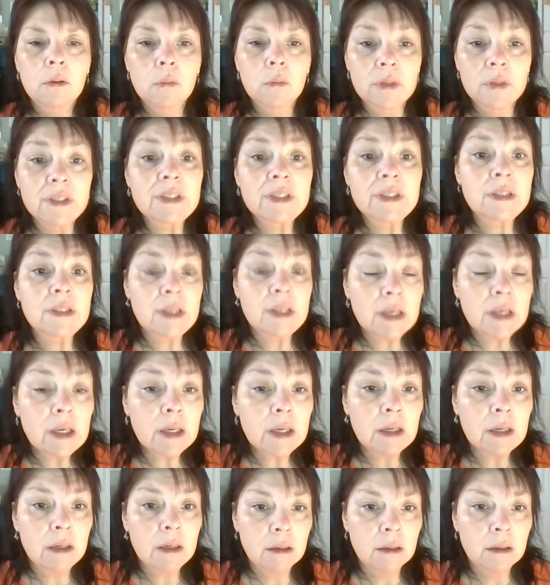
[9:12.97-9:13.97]
would
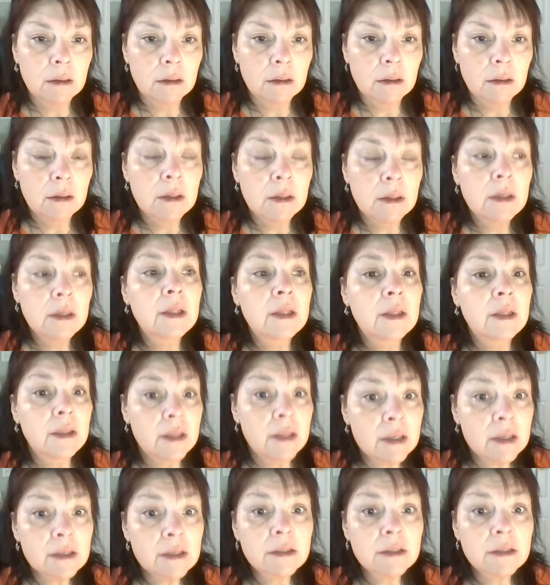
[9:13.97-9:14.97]
see,
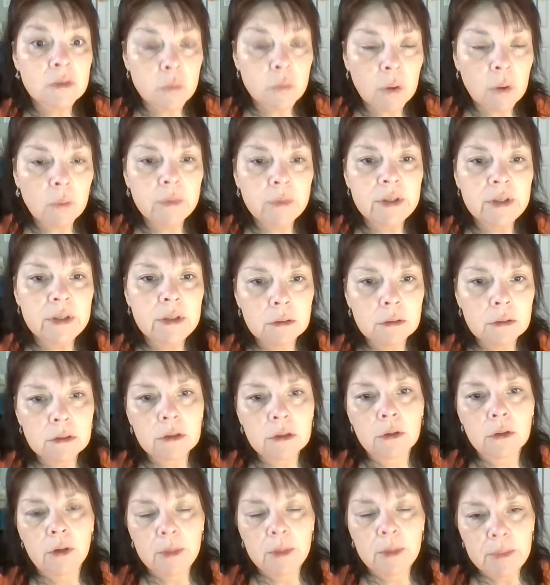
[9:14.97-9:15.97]
this is what we do
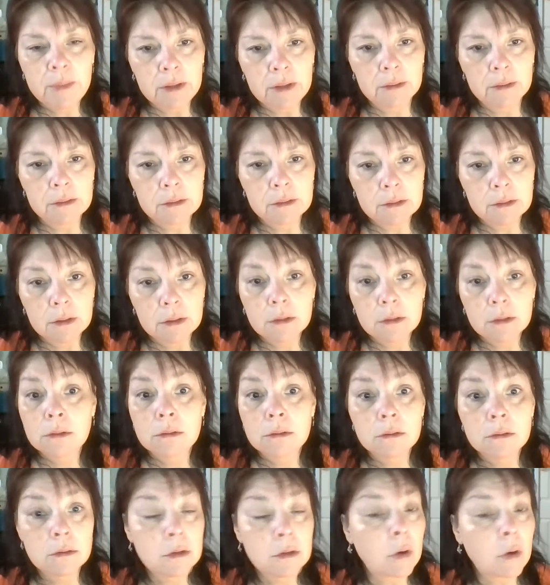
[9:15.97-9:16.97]
to criminals.
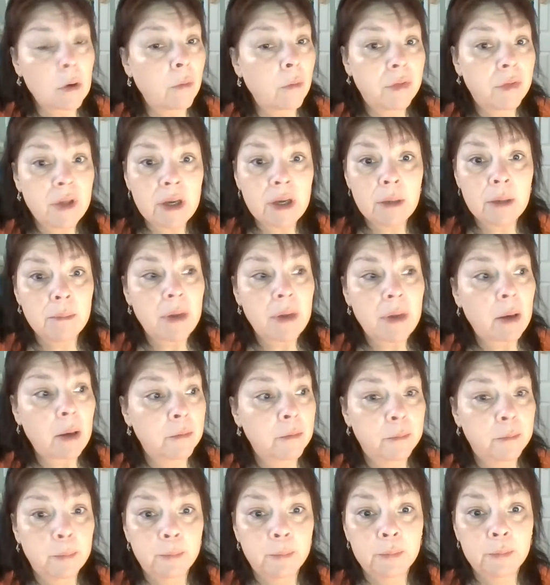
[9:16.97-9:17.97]
Don't think
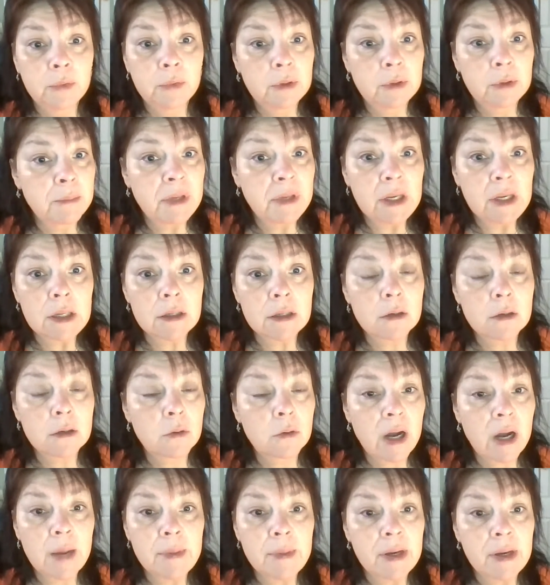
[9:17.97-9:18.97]
about committing a
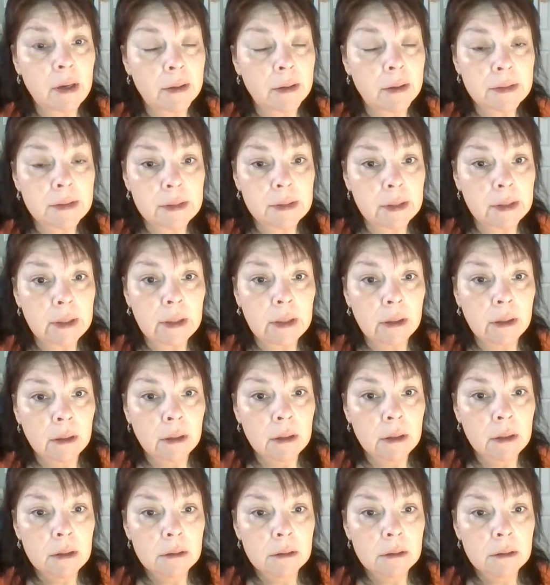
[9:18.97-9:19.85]
crime in our city.